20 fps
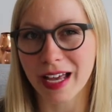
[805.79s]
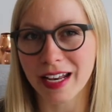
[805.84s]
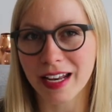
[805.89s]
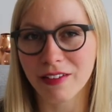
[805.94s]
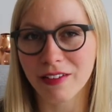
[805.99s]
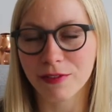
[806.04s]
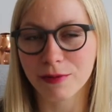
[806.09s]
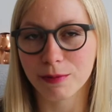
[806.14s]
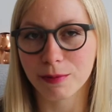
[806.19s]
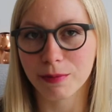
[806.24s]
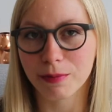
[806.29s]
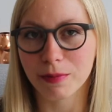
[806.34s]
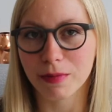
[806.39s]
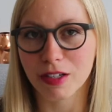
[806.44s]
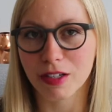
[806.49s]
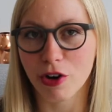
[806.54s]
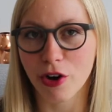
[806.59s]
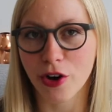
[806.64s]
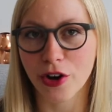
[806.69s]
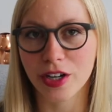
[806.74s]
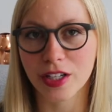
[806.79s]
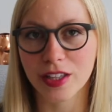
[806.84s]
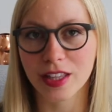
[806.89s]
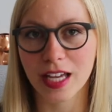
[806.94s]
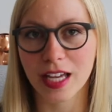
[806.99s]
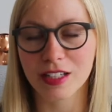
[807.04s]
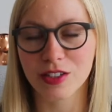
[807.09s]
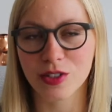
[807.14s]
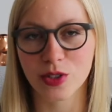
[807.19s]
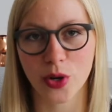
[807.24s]
And I've heard
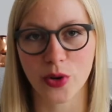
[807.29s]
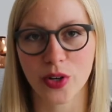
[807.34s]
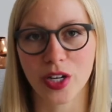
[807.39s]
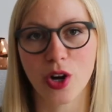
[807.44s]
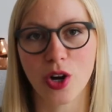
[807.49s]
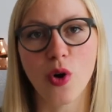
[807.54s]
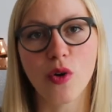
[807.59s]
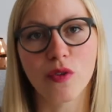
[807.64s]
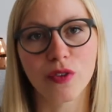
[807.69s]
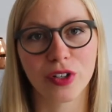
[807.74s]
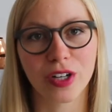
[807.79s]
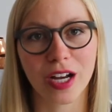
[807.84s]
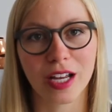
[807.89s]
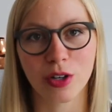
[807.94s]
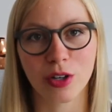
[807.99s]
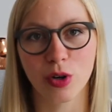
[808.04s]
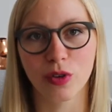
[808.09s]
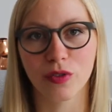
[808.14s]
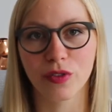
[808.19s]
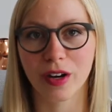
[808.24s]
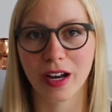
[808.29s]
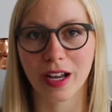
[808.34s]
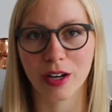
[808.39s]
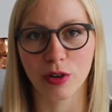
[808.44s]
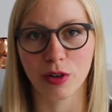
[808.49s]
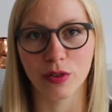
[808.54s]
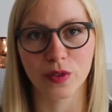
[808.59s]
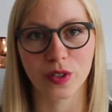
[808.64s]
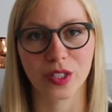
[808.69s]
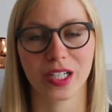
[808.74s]
that story over and over and
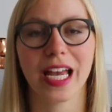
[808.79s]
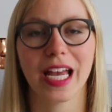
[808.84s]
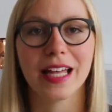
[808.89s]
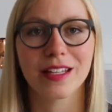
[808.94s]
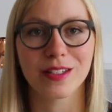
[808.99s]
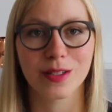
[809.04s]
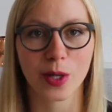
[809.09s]
over again.